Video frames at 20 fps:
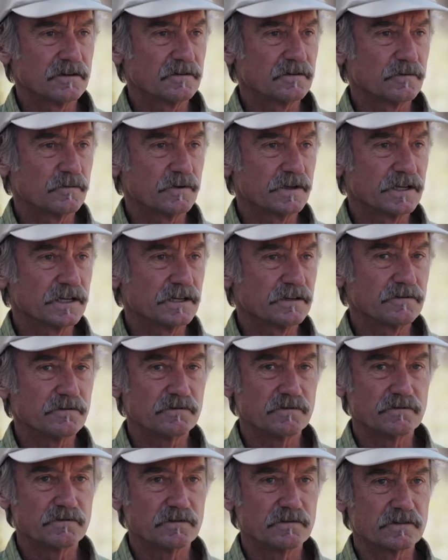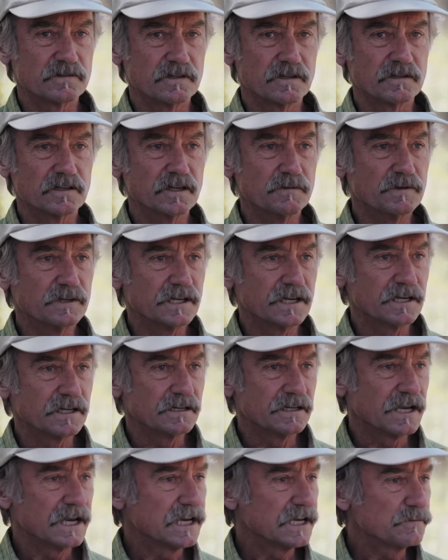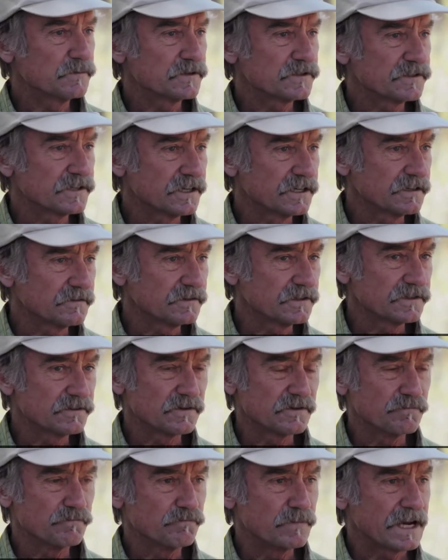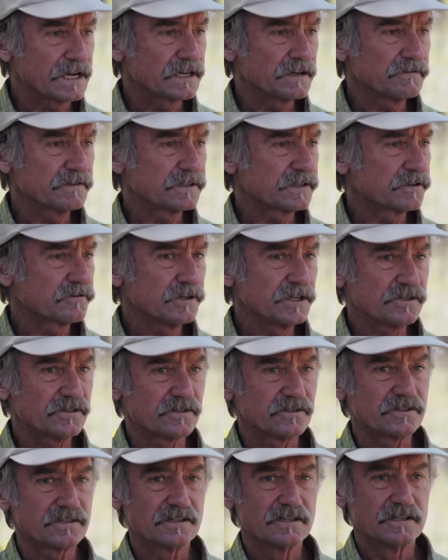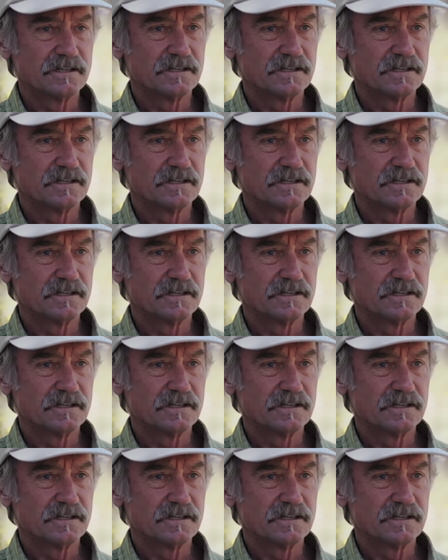we had eliminated 80% of these magnificent creatures.